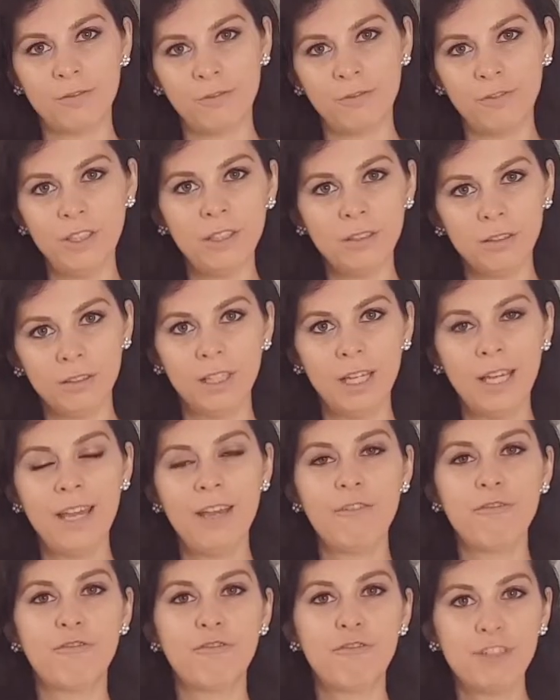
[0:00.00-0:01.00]
feel
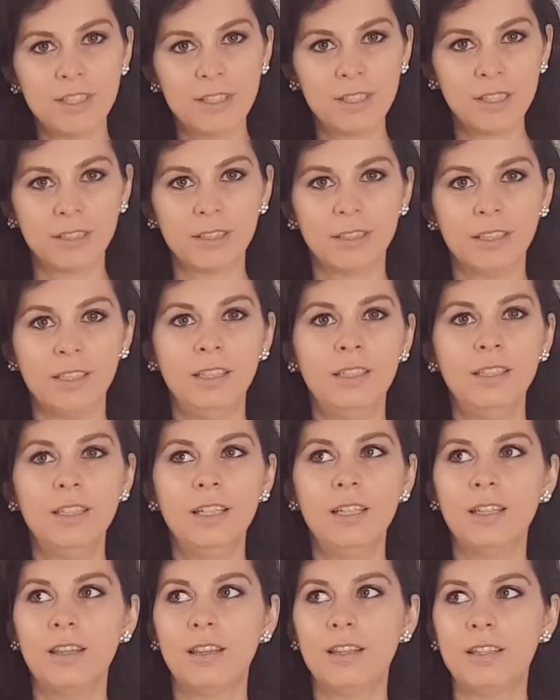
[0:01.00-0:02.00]
physically
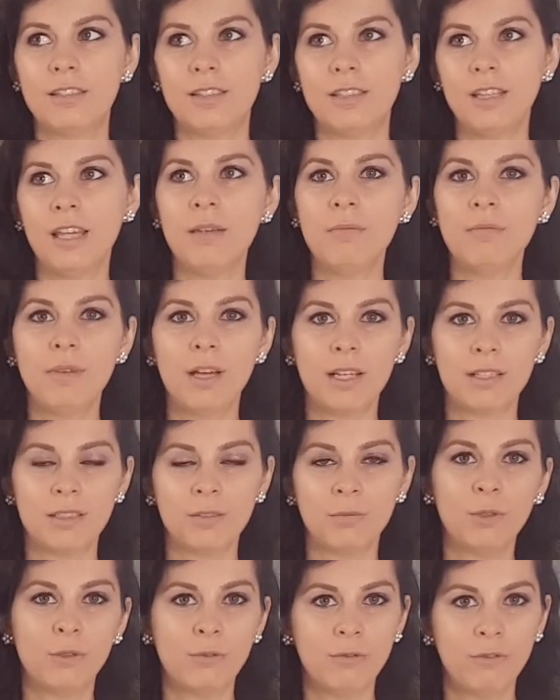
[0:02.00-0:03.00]
the same as it
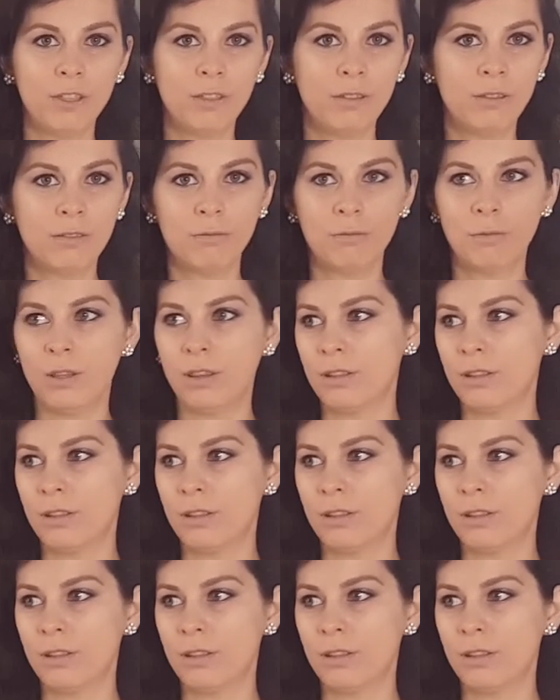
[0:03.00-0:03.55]
would feel with